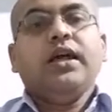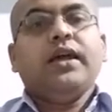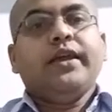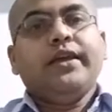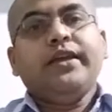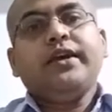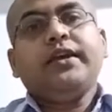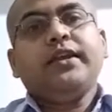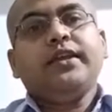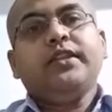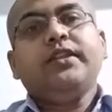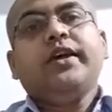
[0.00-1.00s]
Here
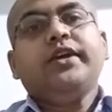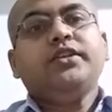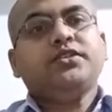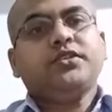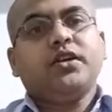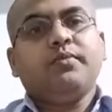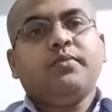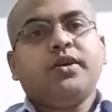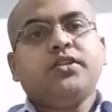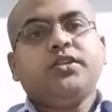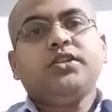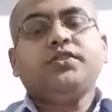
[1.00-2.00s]
in the
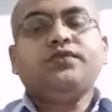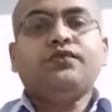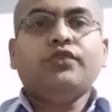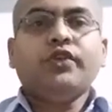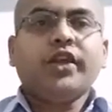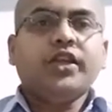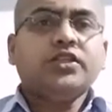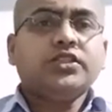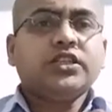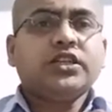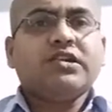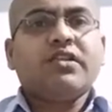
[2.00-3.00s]
stomach, this food is
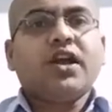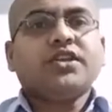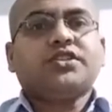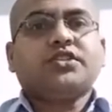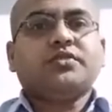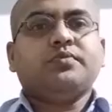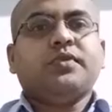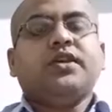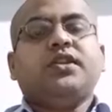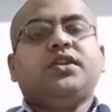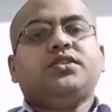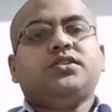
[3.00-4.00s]
crushed by
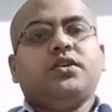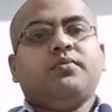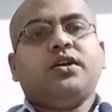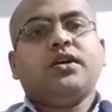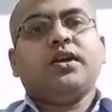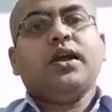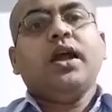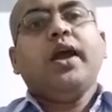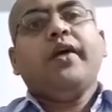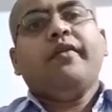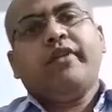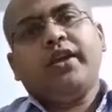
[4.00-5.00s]
the stomach,
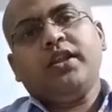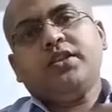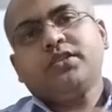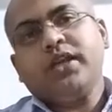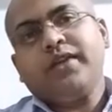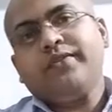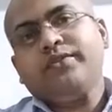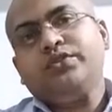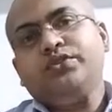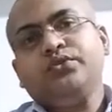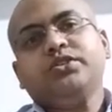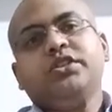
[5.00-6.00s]
various types of
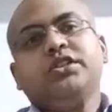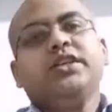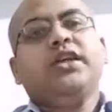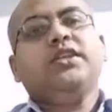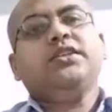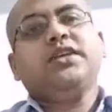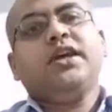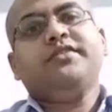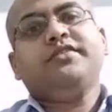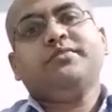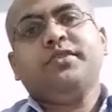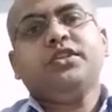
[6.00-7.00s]
juices and
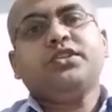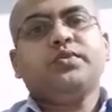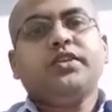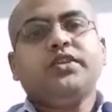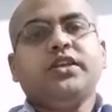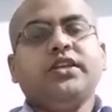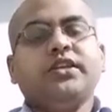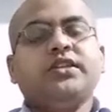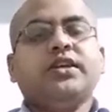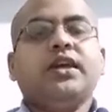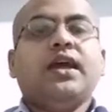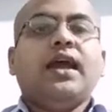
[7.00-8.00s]
enzymes mix with it,
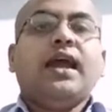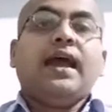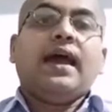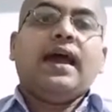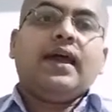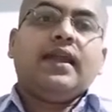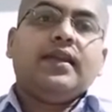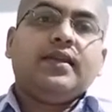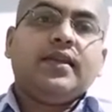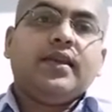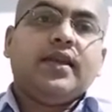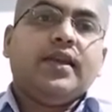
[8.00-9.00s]
and
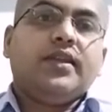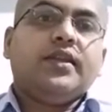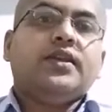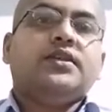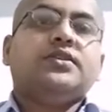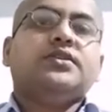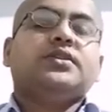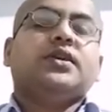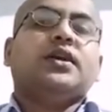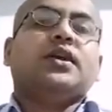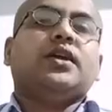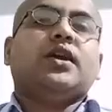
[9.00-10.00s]
it is
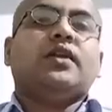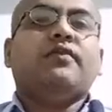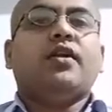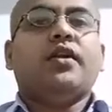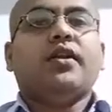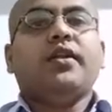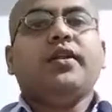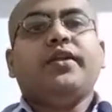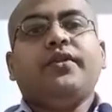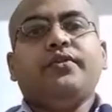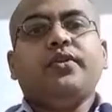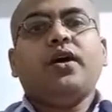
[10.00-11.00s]
converted
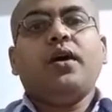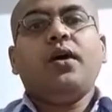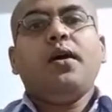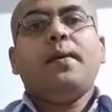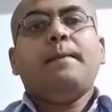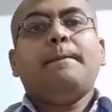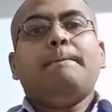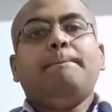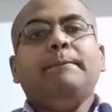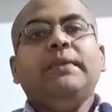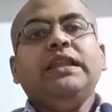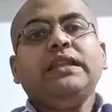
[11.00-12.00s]
into a
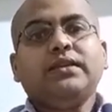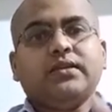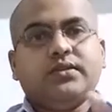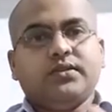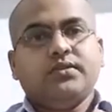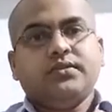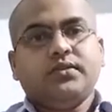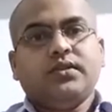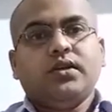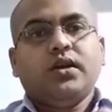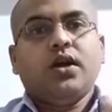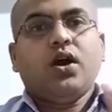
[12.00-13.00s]
milk
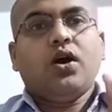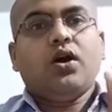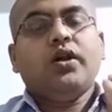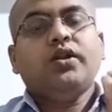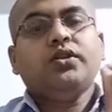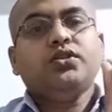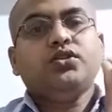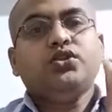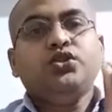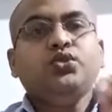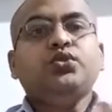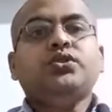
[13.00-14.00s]
or
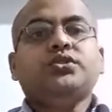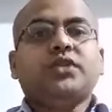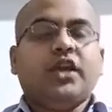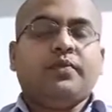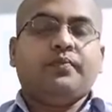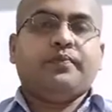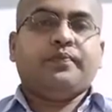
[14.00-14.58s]
juice type.